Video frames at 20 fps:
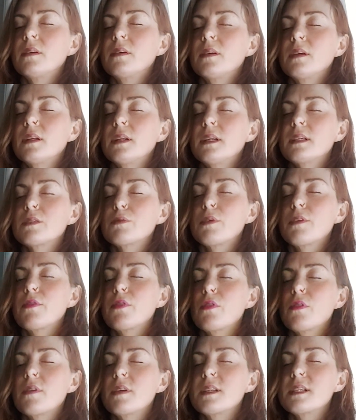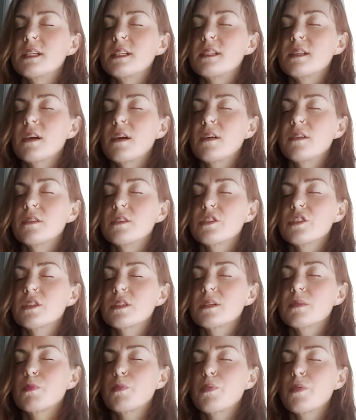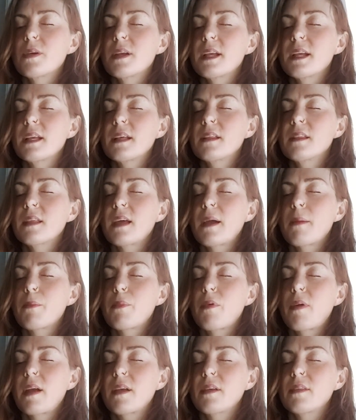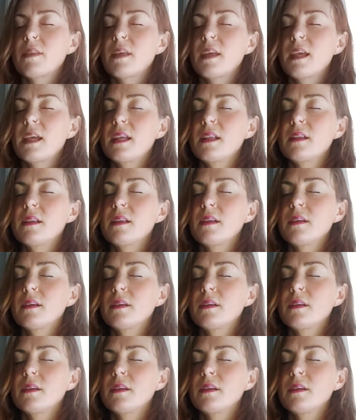And as we've already done, just bringing that breath in